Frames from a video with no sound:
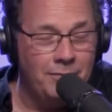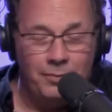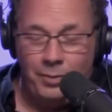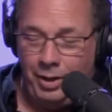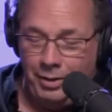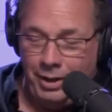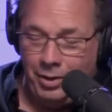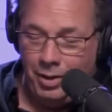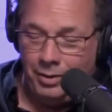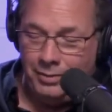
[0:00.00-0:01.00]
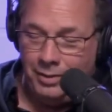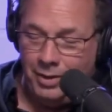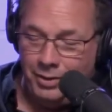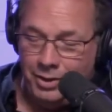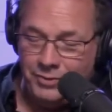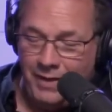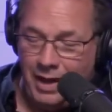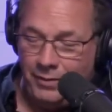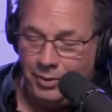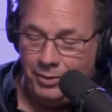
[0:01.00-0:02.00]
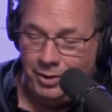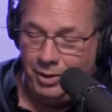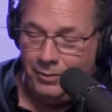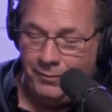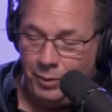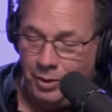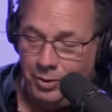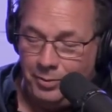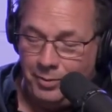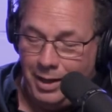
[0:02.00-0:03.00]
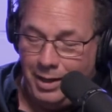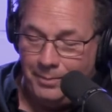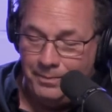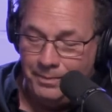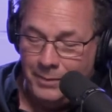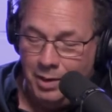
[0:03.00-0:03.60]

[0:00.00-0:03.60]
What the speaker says: reel in on this 500 deal for you.